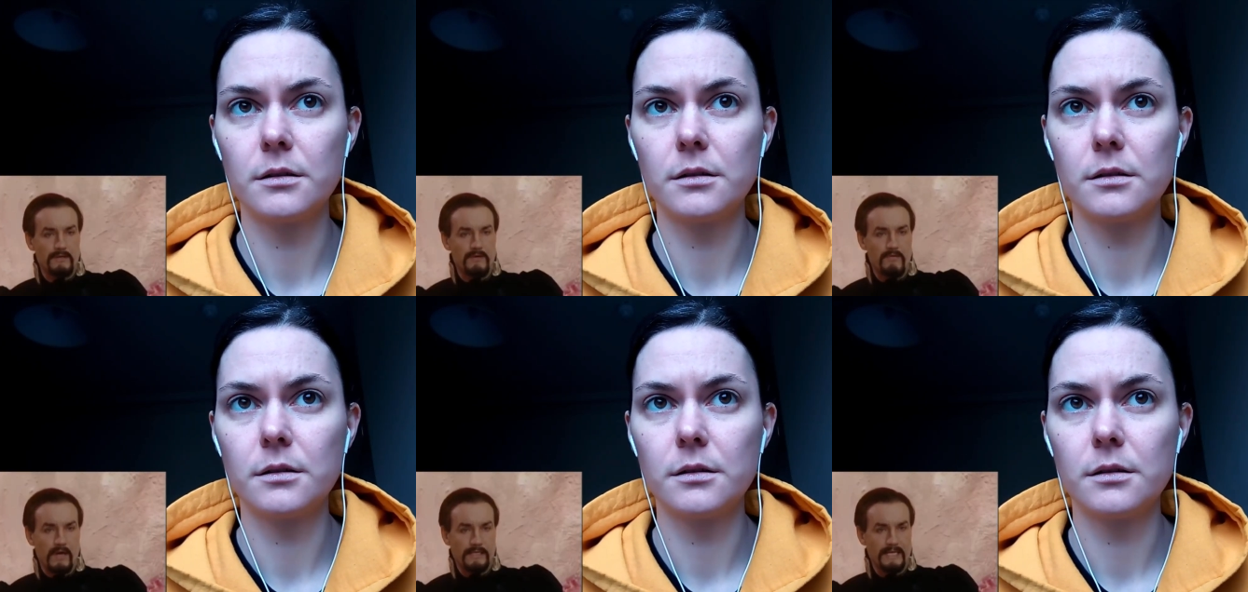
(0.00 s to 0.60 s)
Speaker 1: no
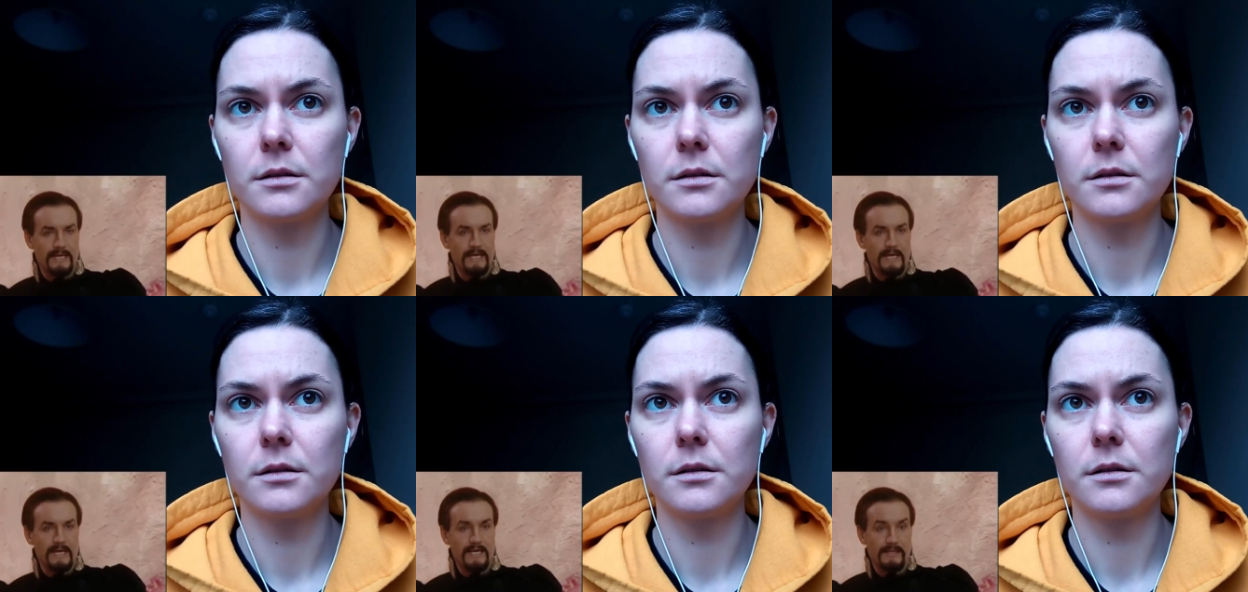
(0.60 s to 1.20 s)
one
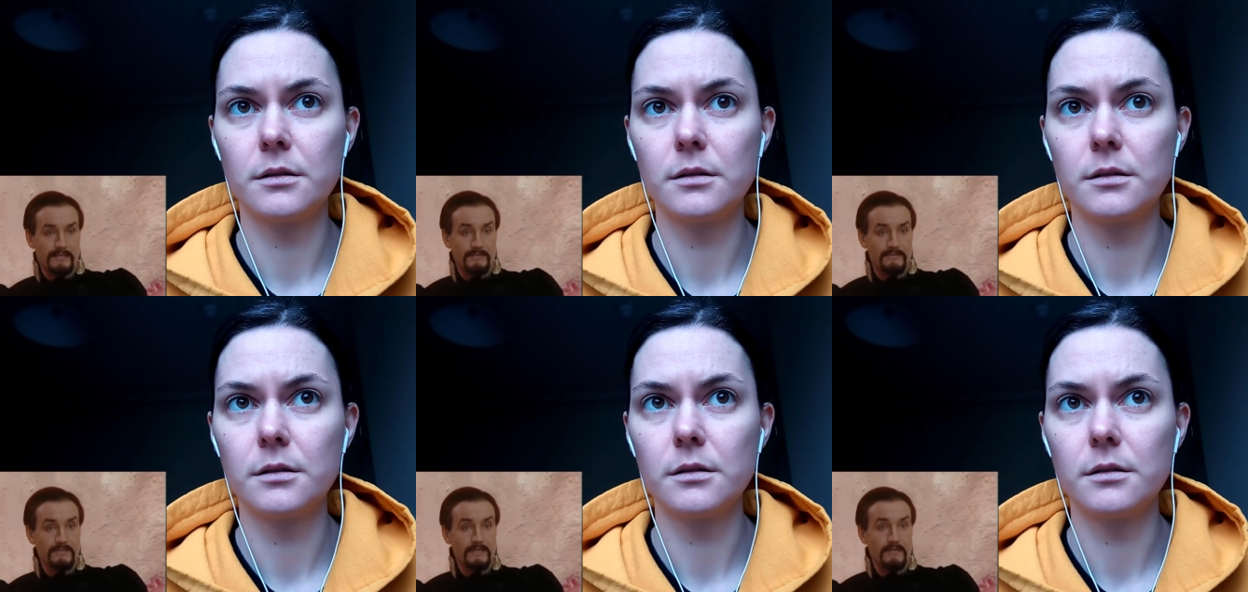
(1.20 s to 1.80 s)
that you've
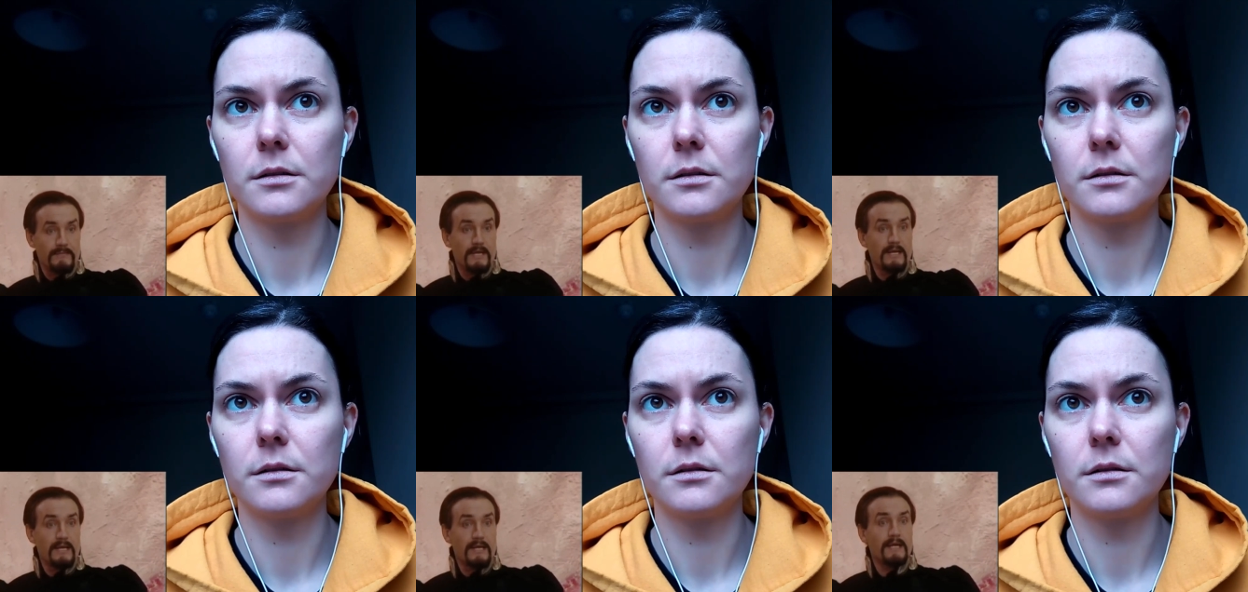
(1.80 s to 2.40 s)
seen me
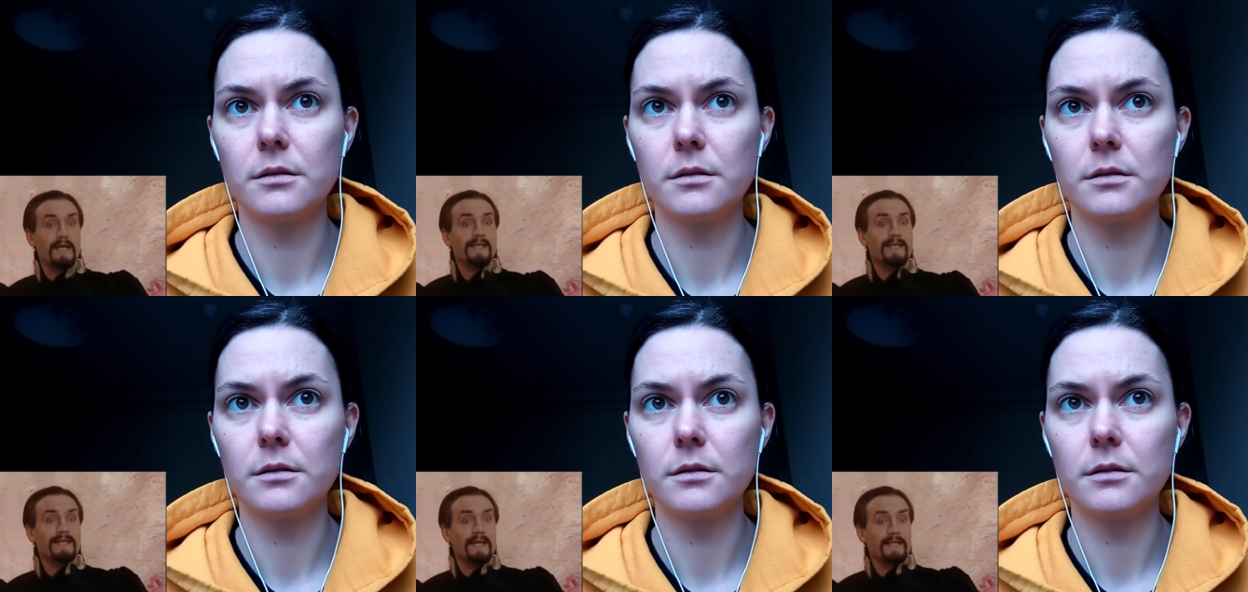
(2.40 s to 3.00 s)

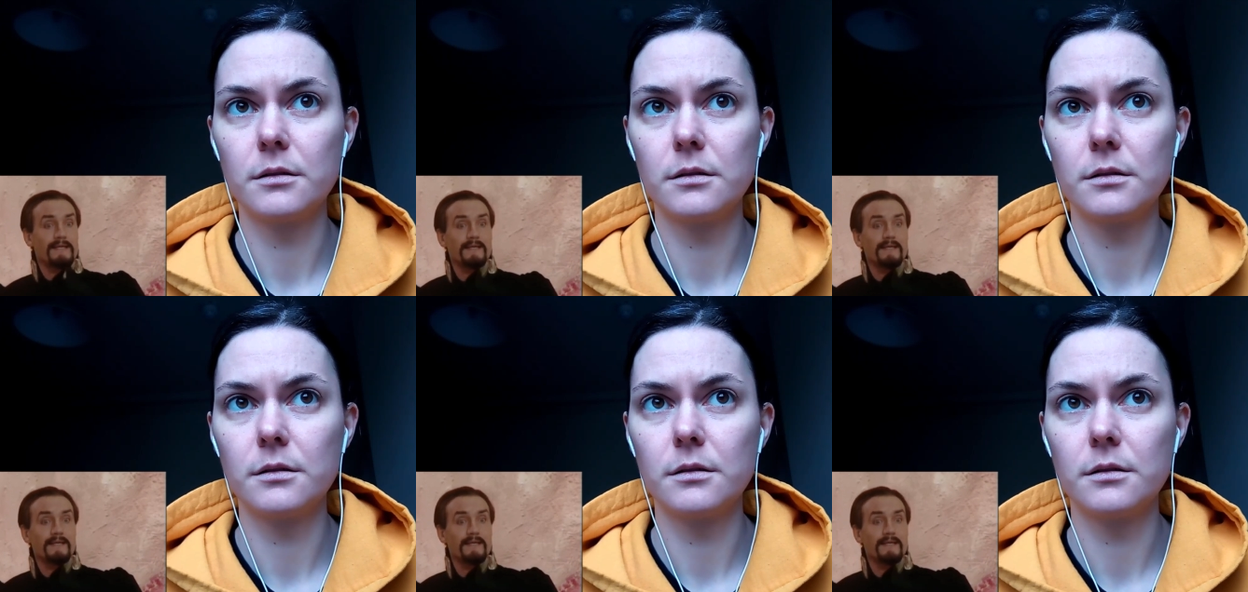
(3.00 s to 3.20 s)
yet.